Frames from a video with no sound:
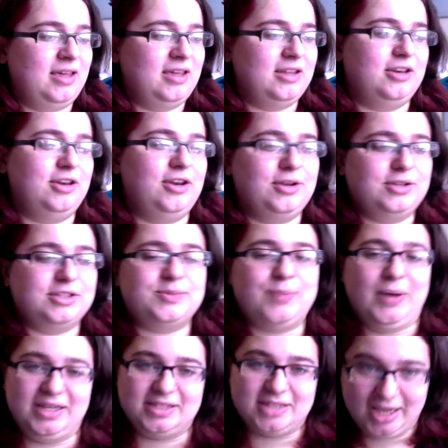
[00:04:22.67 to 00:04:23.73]
notes
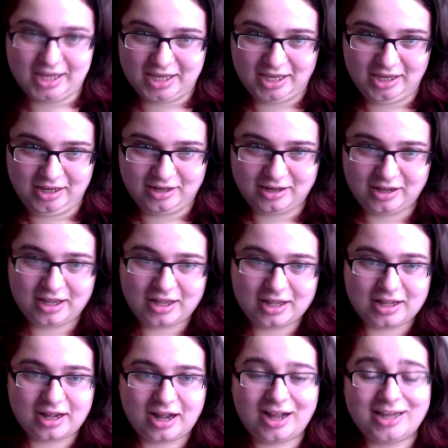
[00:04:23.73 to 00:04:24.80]
by
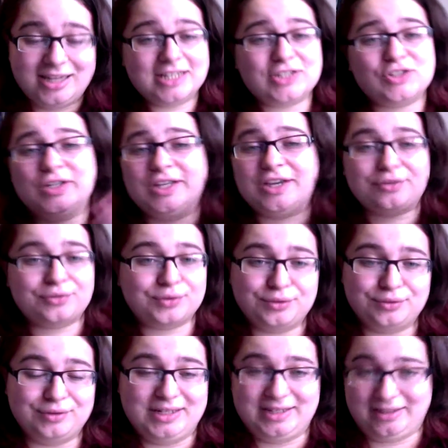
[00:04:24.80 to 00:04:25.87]
I literally go through
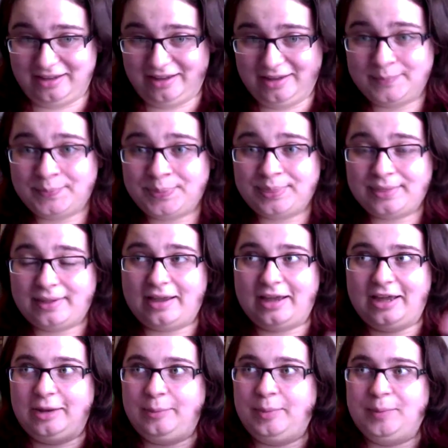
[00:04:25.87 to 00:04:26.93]
reading it,
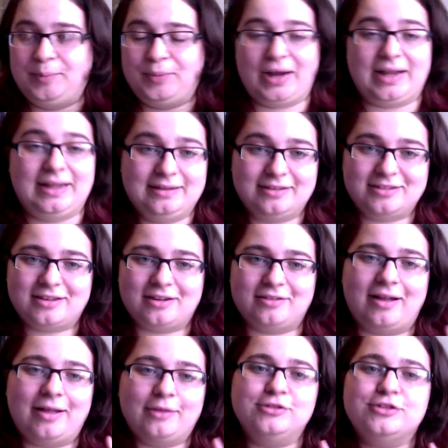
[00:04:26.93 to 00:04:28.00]
and I put brackets
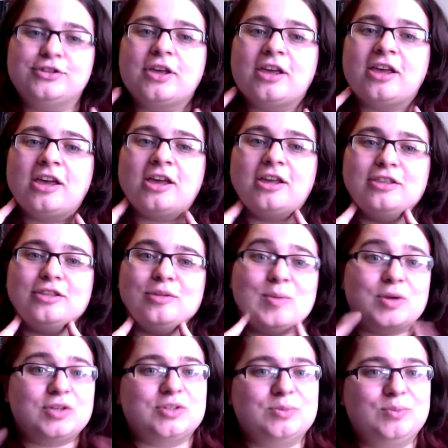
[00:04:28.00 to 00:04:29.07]
around the
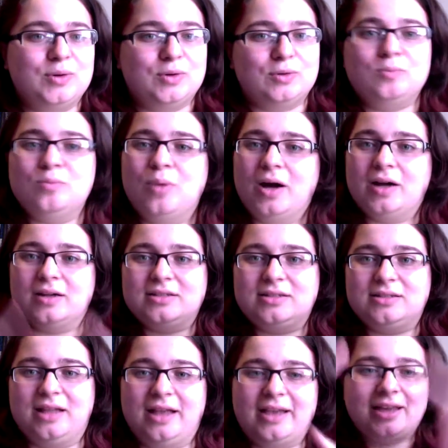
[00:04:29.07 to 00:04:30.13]
most important
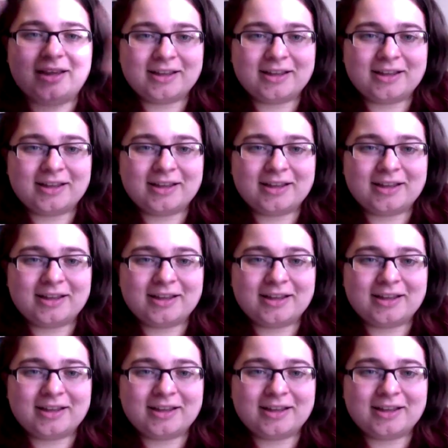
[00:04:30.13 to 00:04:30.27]
parts, like